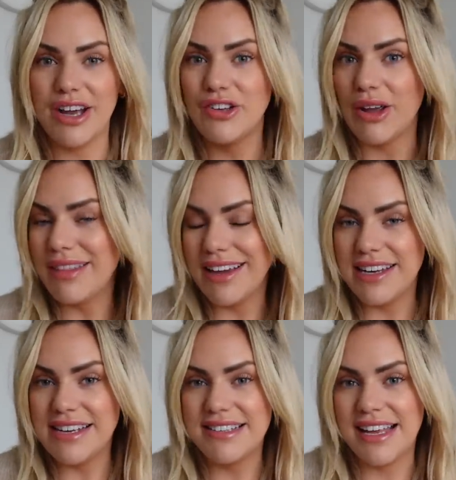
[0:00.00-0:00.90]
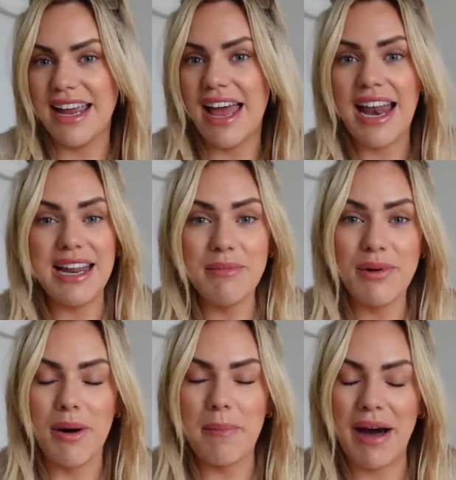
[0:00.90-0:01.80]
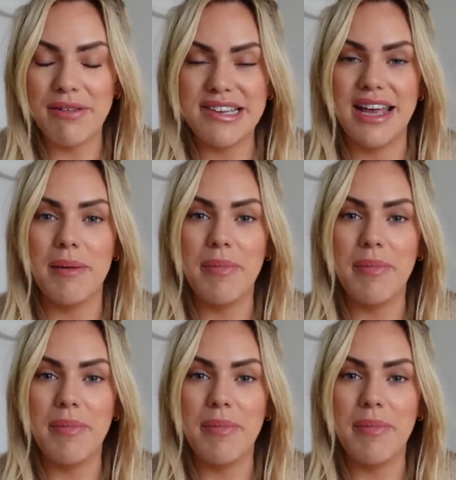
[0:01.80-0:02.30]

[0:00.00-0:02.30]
I don't think I need to say any more about it,